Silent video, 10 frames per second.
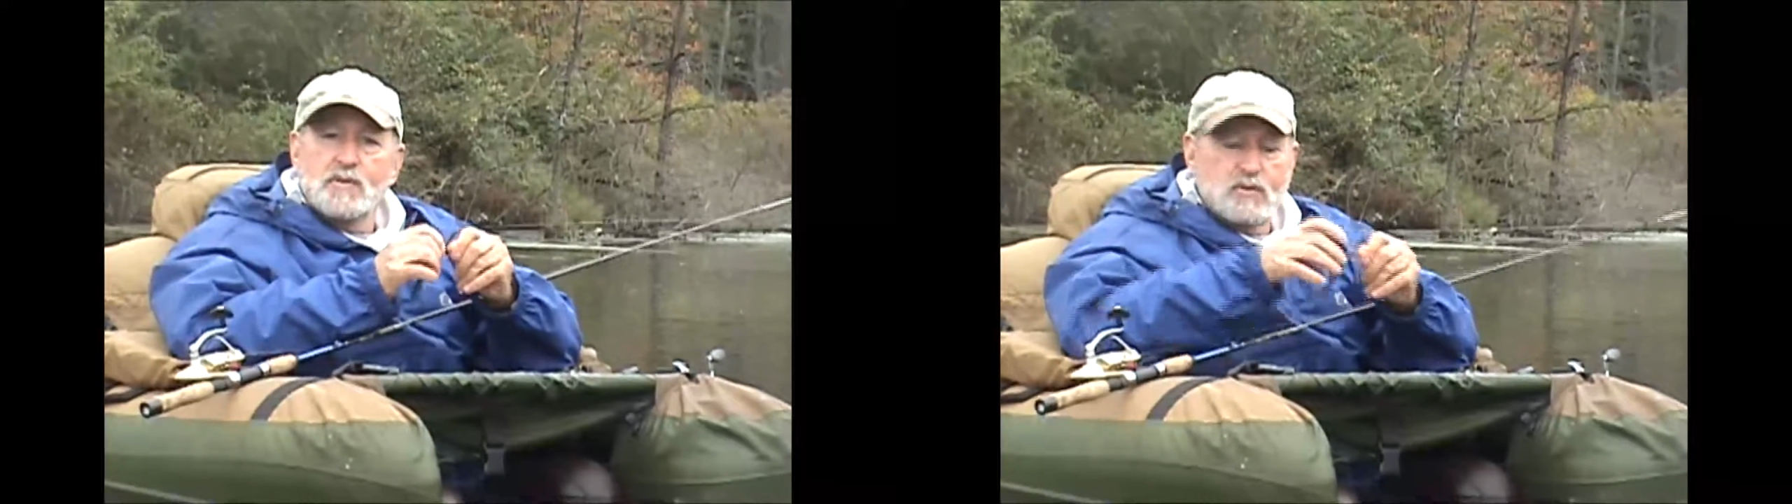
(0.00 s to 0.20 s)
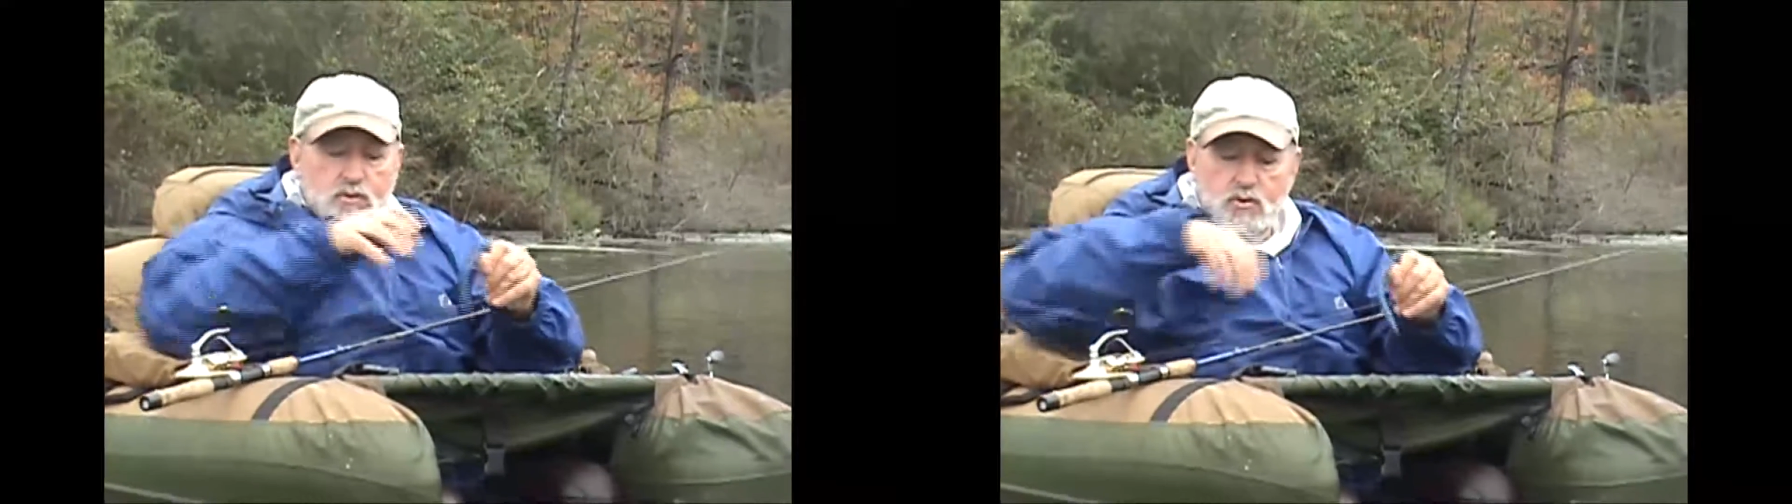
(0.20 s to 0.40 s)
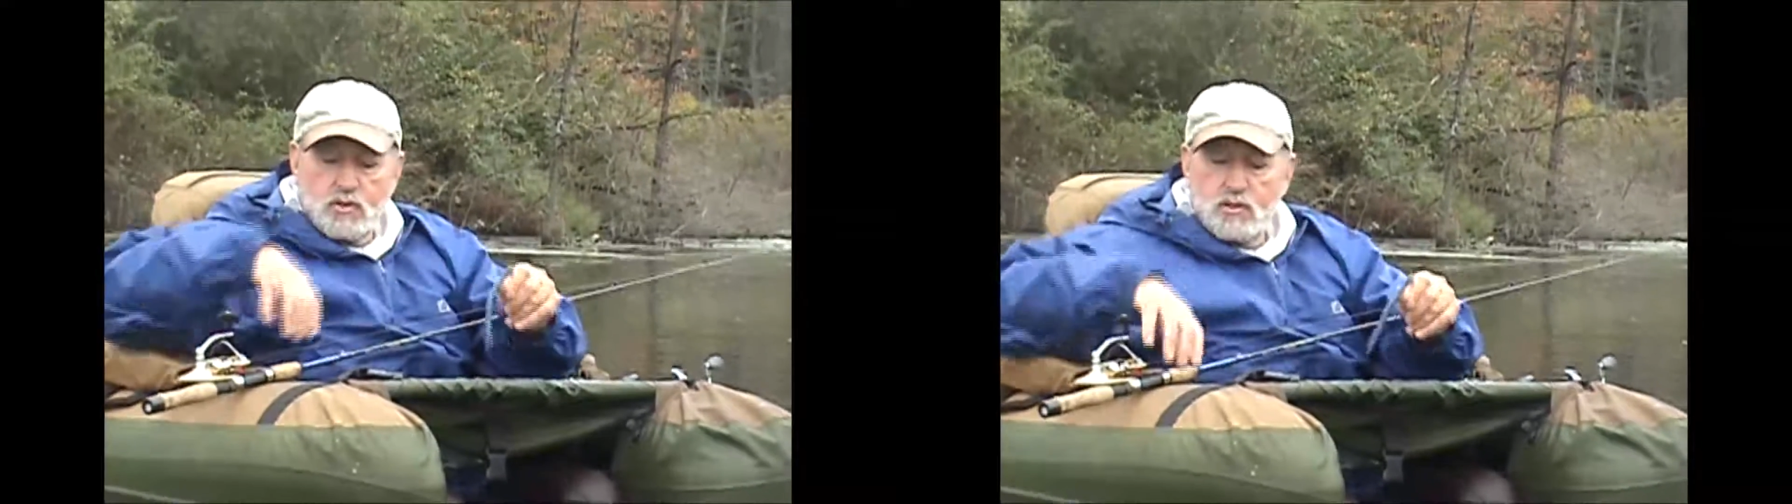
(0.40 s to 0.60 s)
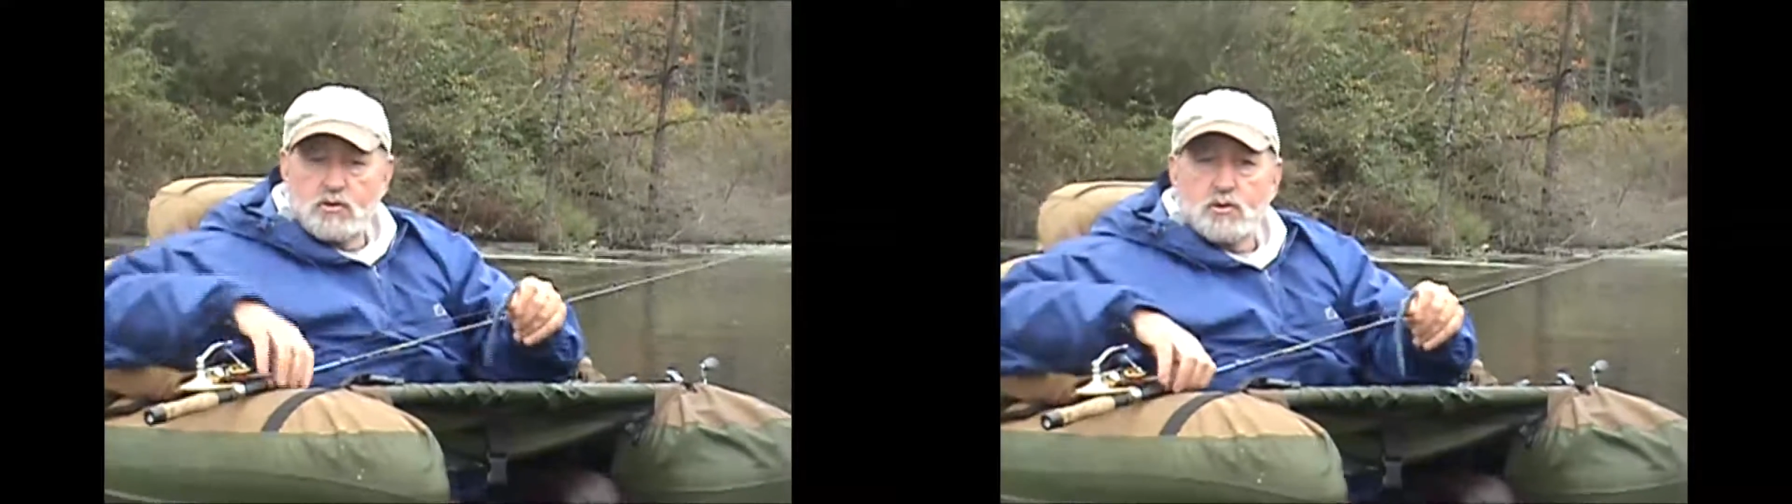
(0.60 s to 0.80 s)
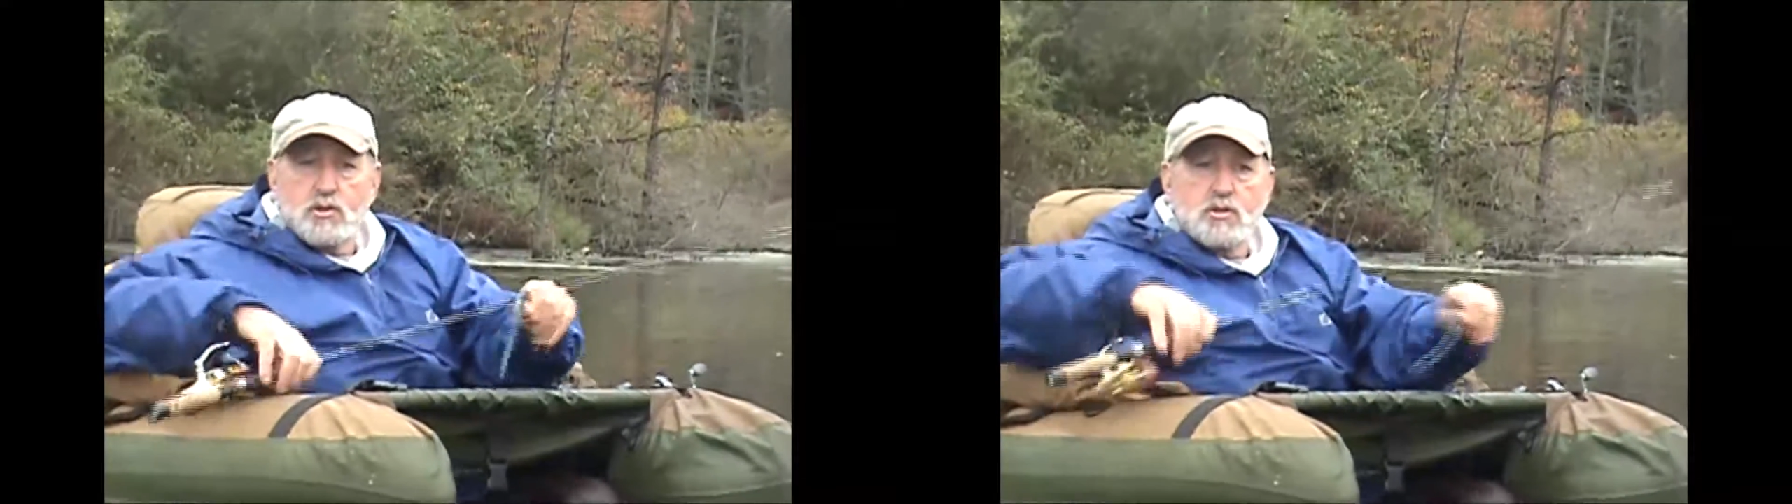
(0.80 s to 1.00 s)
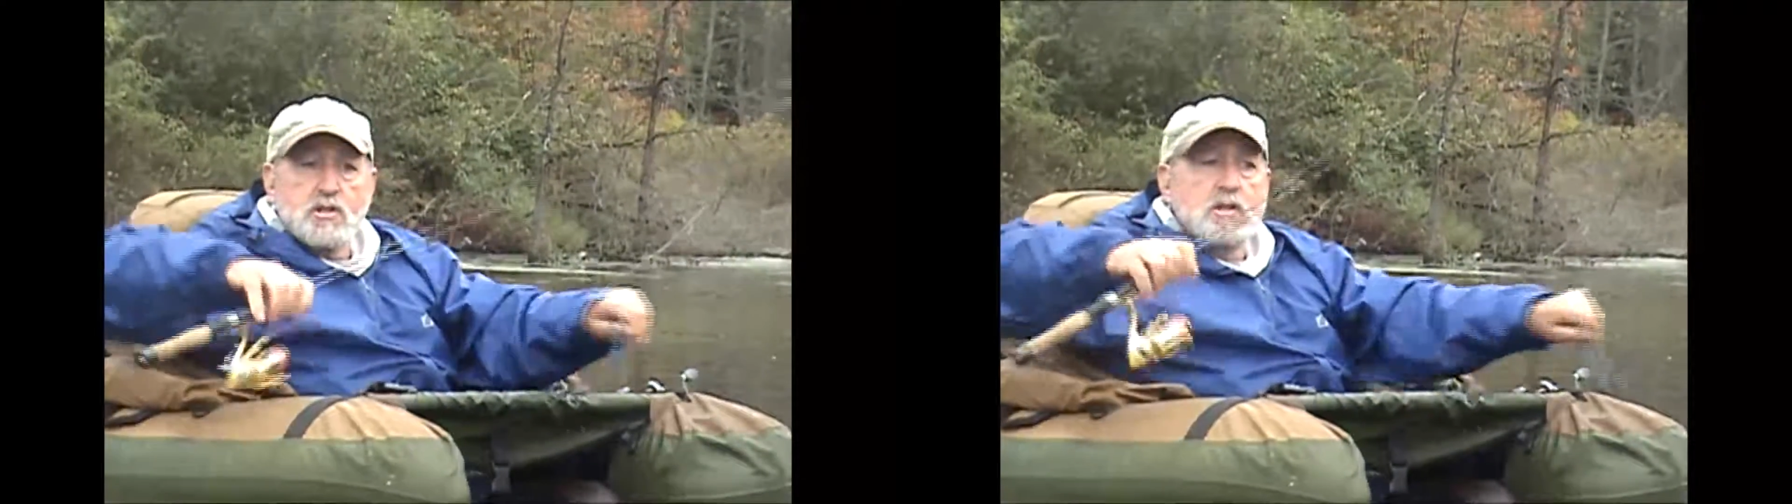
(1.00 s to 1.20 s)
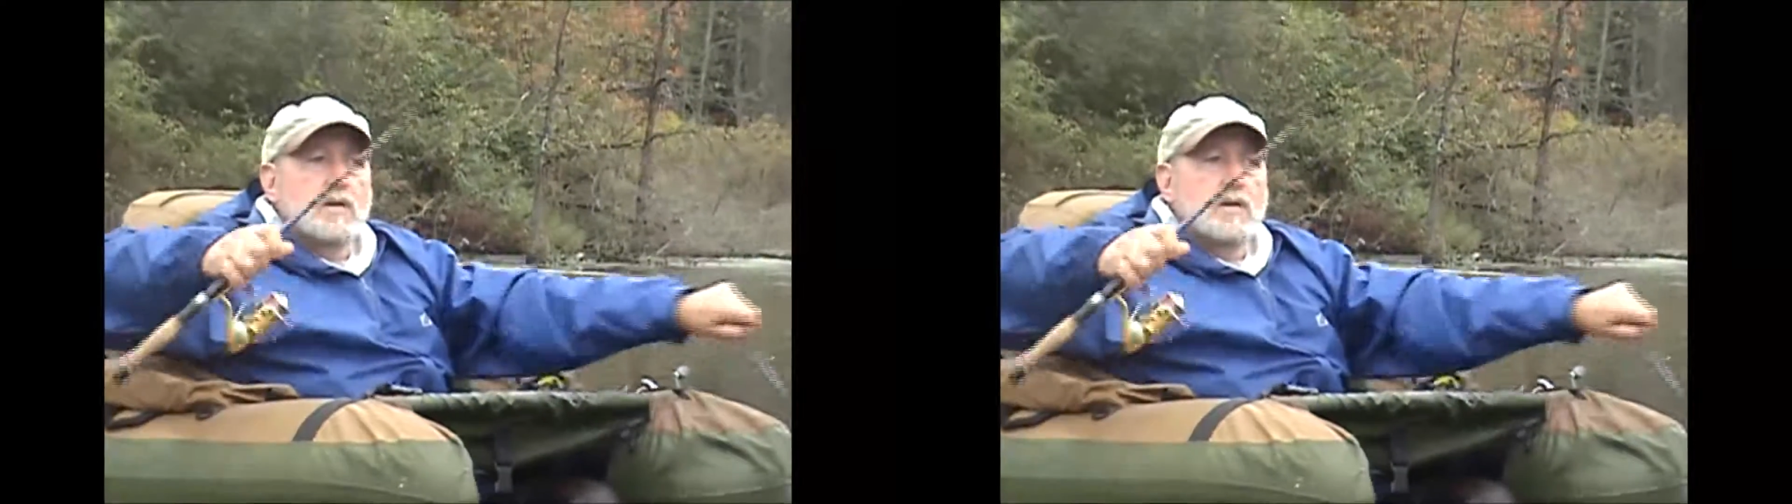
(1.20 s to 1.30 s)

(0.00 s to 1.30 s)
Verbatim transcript: don't do it in New Jersey.